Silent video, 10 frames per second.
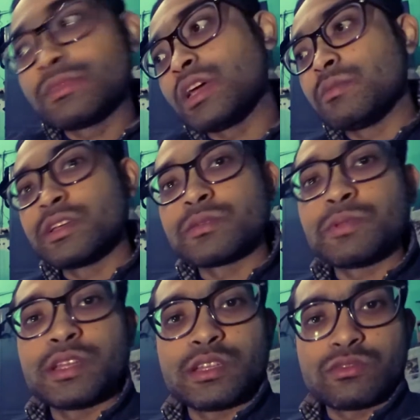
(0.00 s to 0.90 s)
I'll be
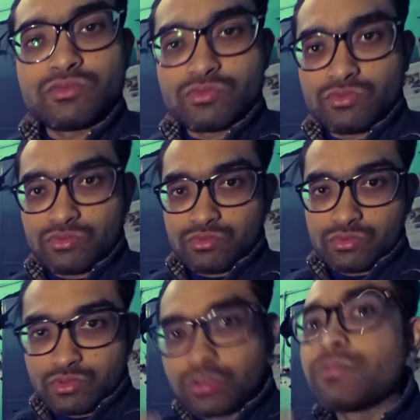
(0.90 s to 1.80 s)
explaining
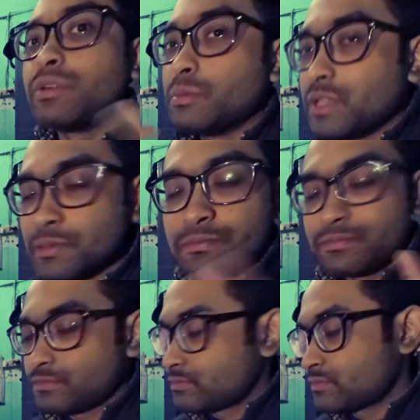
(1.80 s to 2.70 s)
to you verbally.
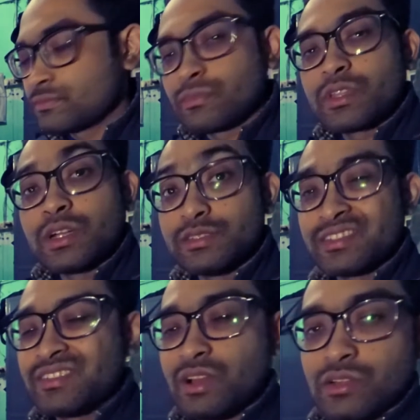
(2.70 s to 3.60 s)

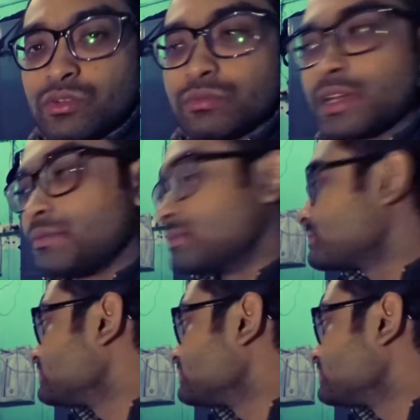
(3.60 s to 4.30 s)
Just don't mind.